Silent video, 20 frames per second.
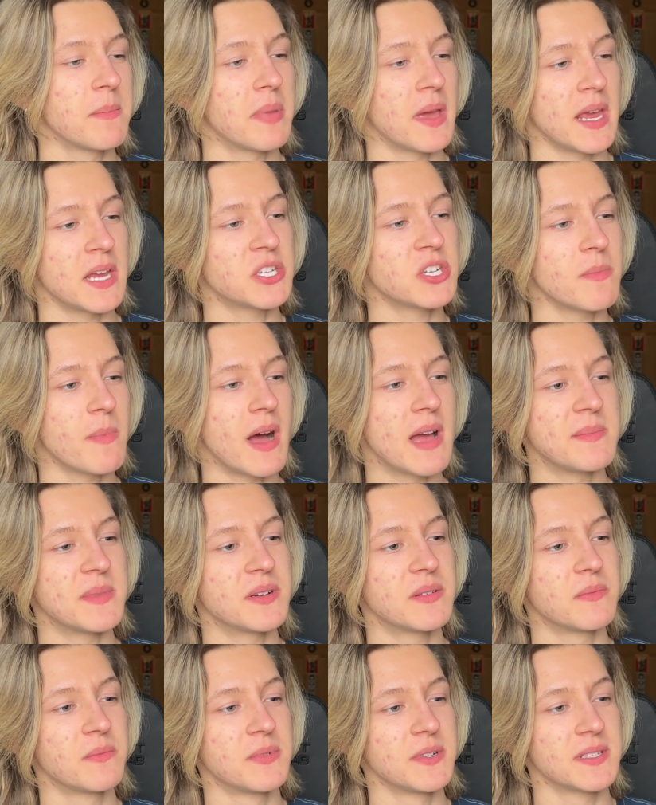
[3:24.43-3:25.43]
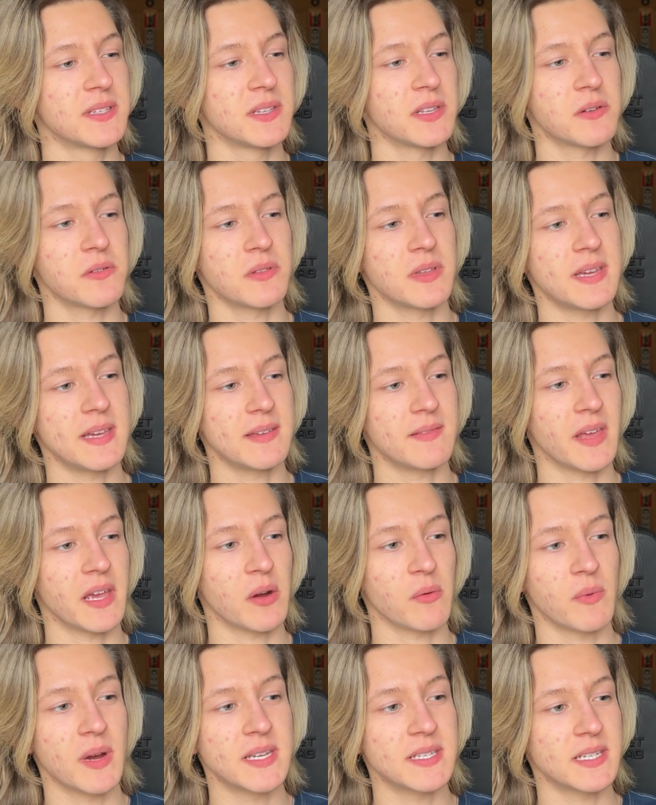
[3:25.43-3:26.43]
But Aunt Jemima was literally like
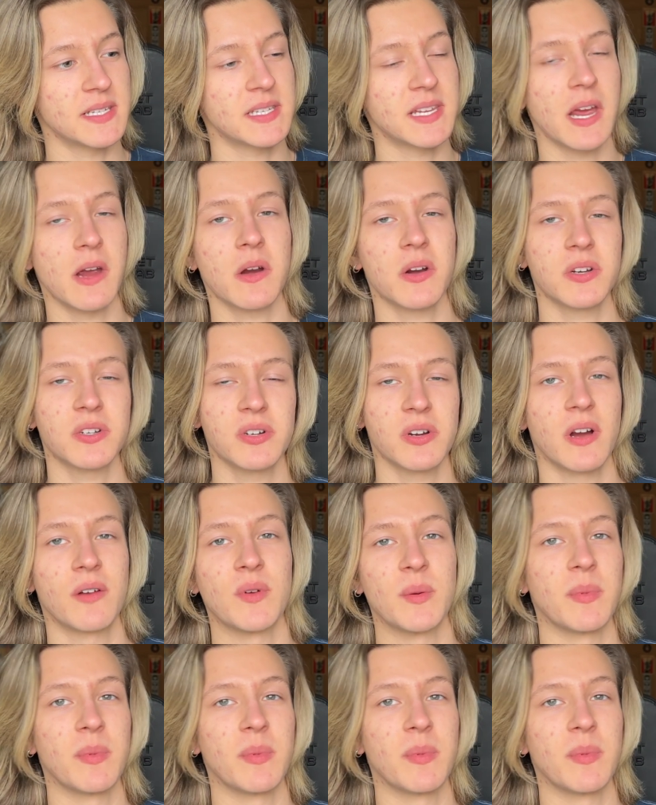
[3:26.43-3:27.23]
a racist caricature of a